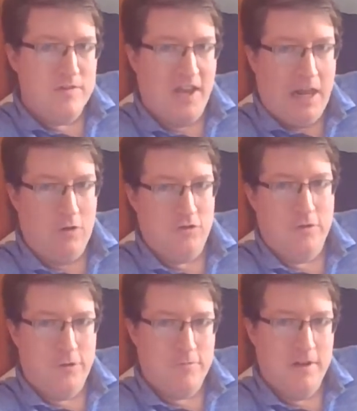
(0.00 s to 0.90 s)

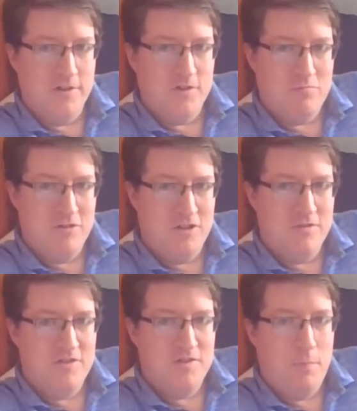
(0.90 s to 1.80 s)
psychological thrillers
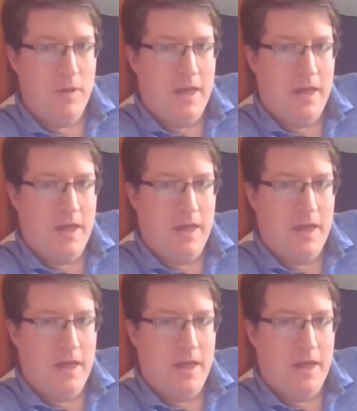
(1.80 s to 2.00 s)
produced